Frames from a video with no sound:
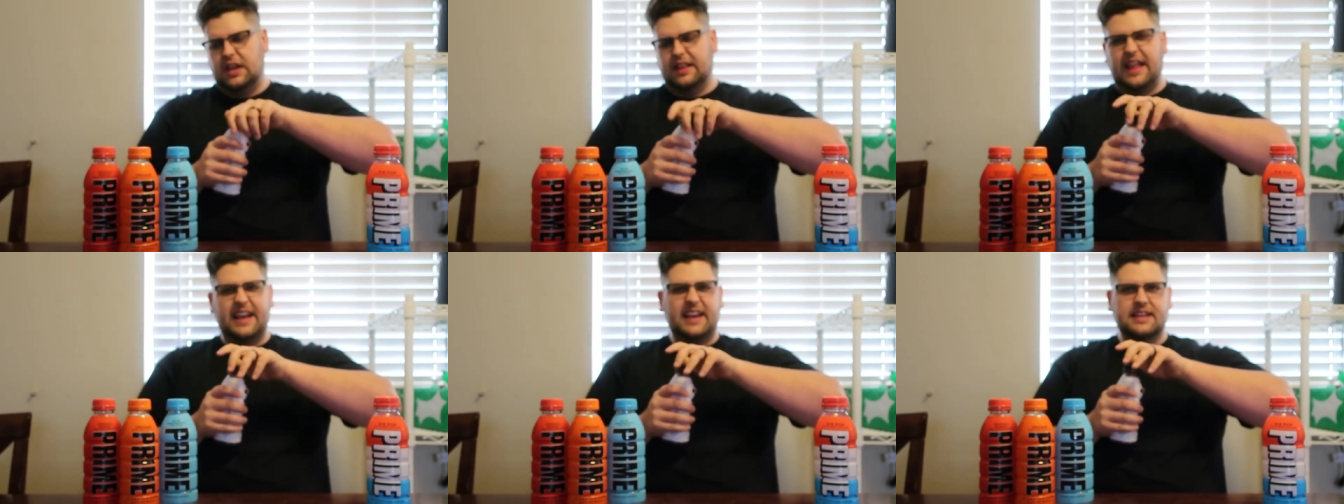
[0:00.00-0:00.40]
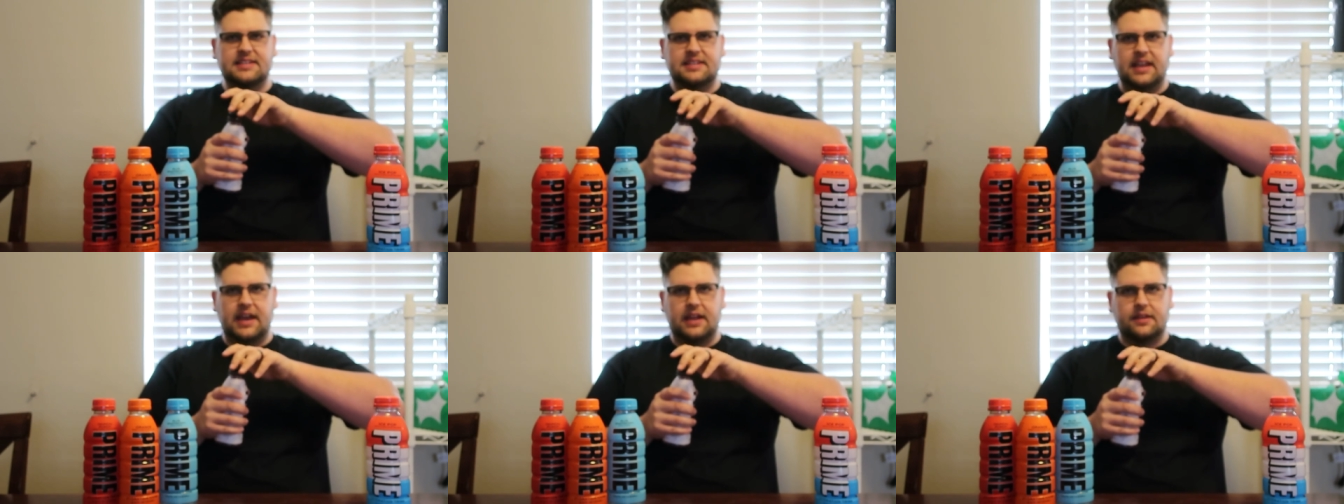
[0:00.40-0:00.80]
And like I
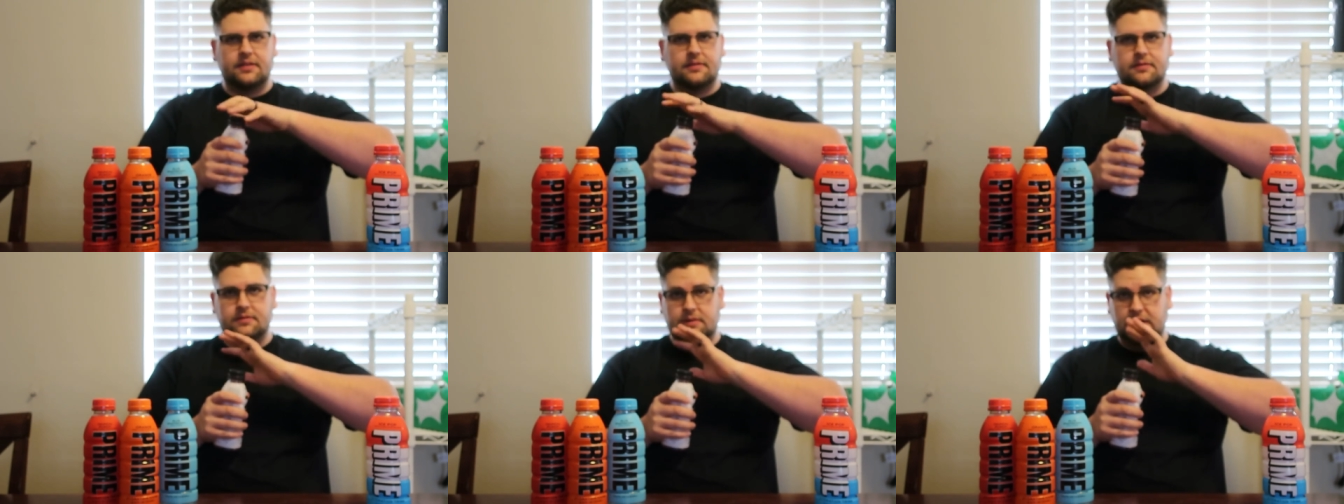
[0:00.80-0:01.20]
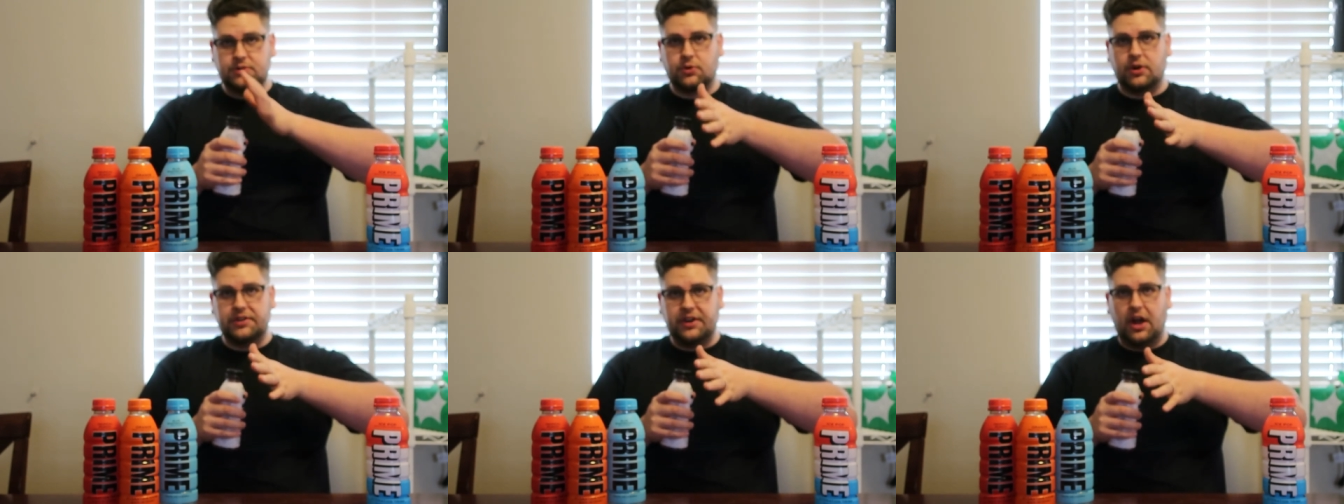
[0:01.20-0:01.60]
said, these
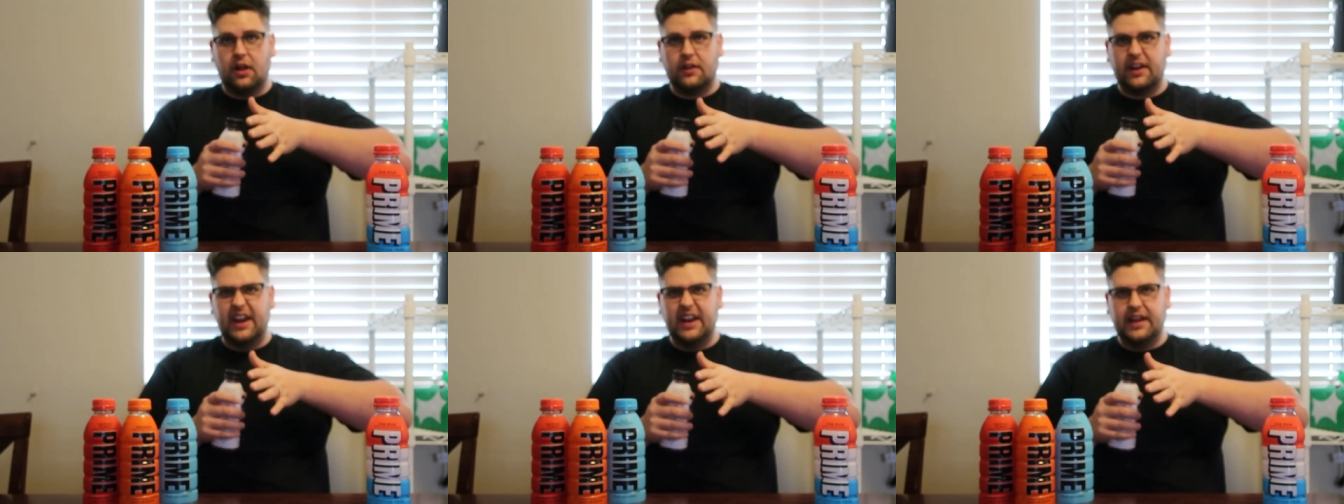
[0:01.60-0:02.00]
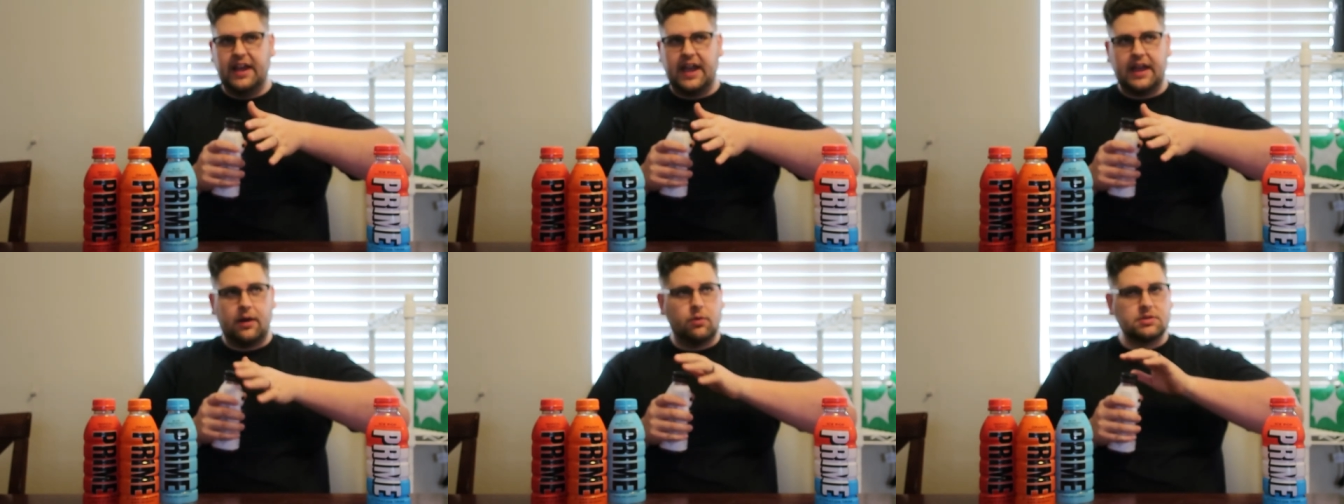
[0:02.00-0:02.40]
were
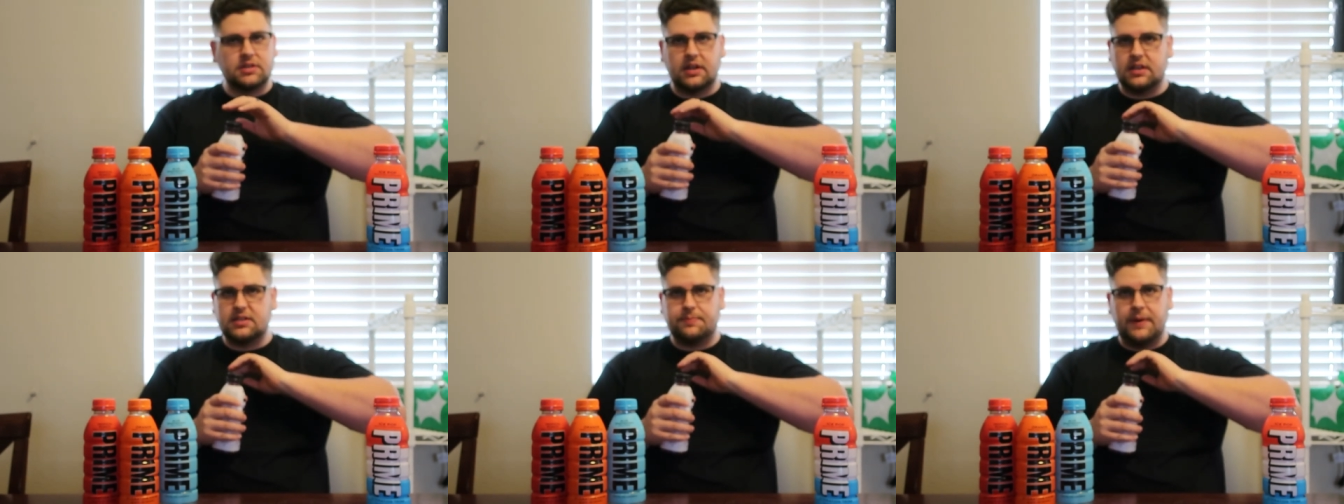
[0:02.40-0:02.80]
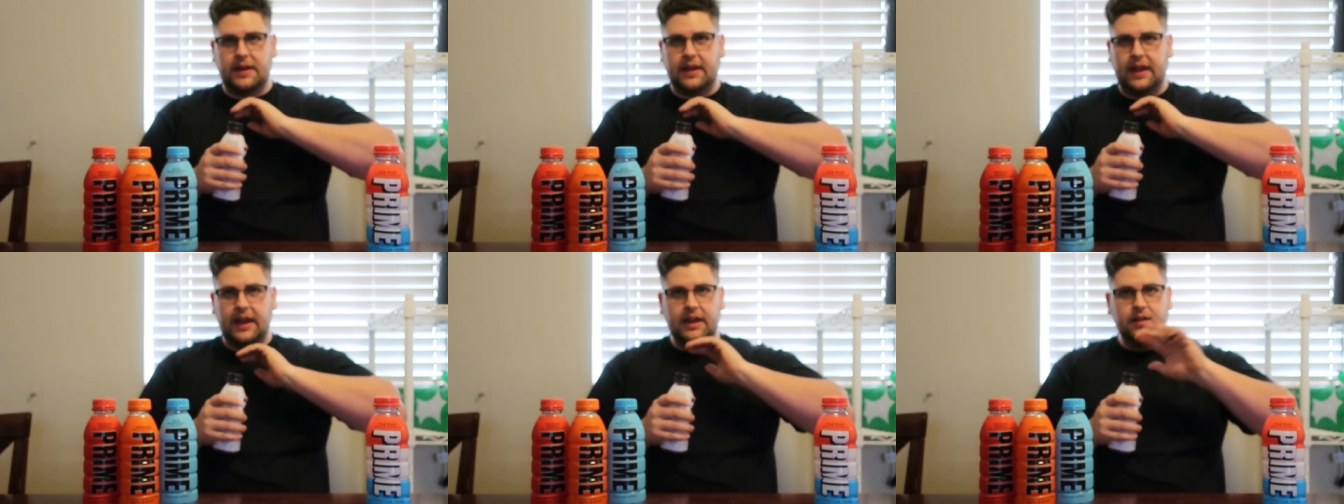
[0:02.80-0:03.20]
$1.88. I wasn't going to
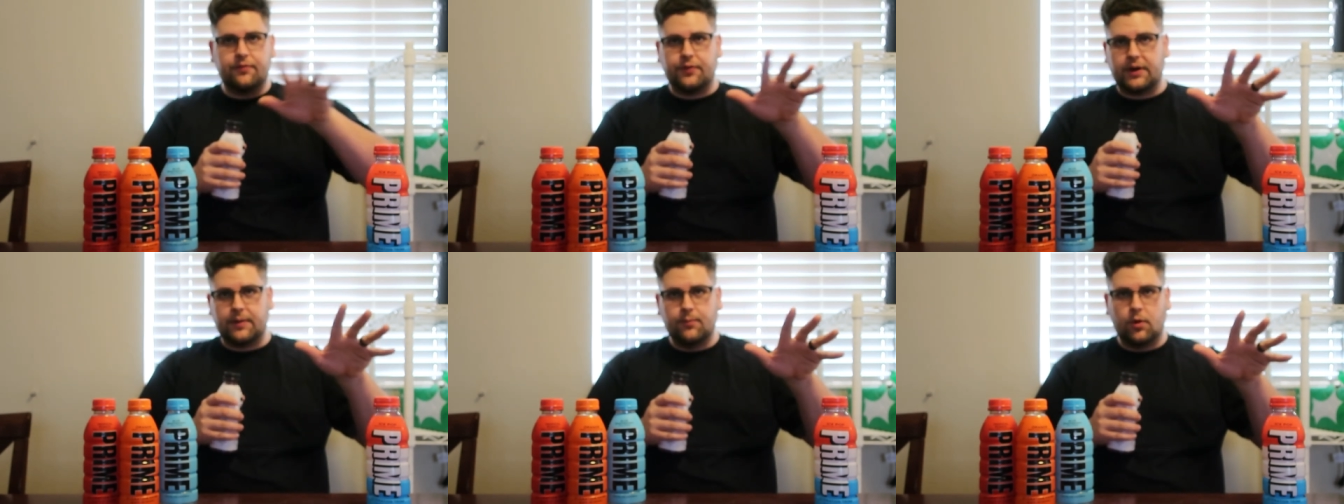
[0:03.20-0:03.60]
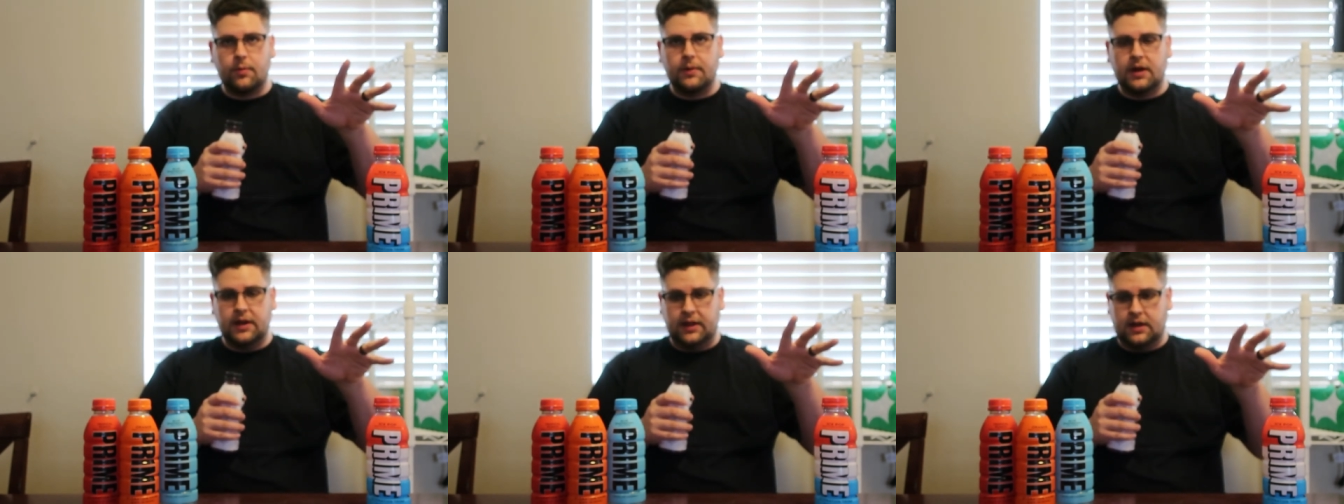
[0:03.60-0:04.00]
spend any freaking more
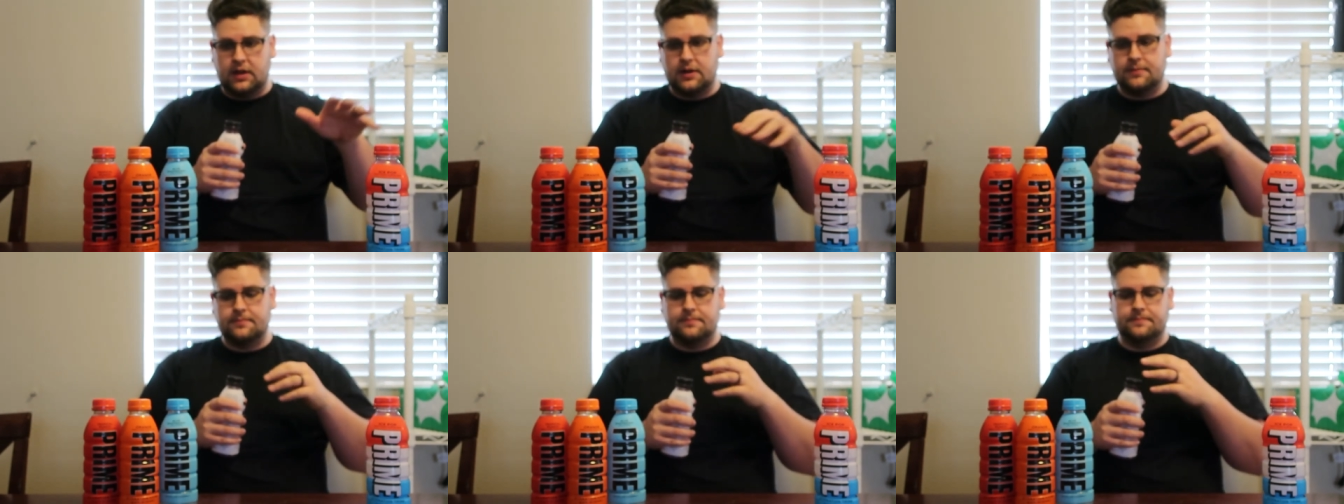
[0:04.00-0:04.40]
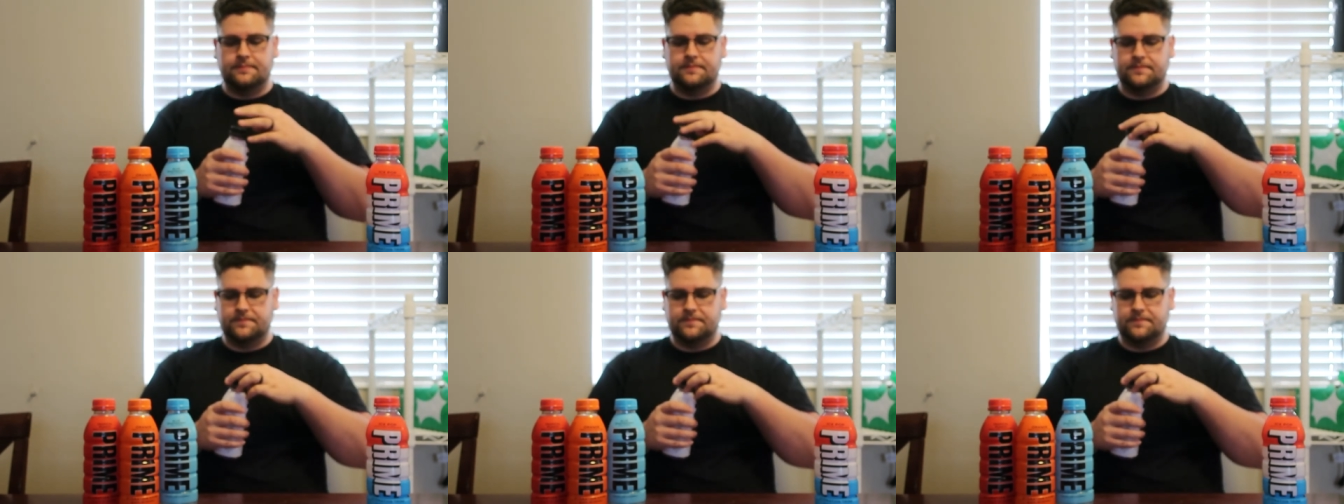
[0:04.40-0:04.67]
money on